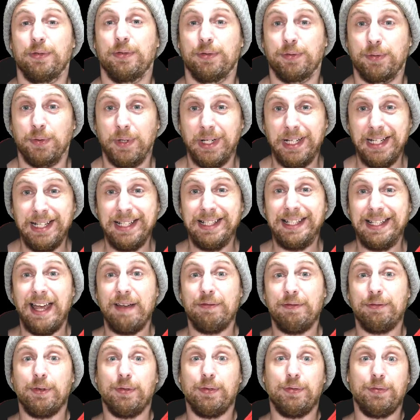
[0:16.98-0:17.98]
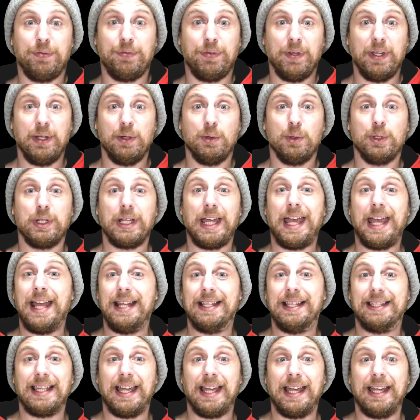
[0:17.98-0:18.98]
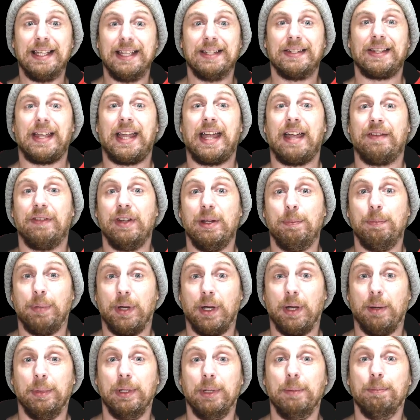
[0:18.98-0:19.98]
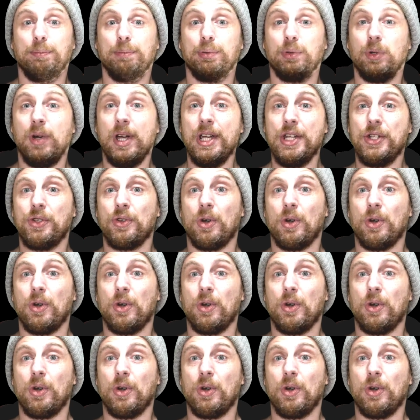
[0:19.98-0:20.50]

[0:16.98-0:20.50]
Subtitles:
free depth of field headset is having a permanent price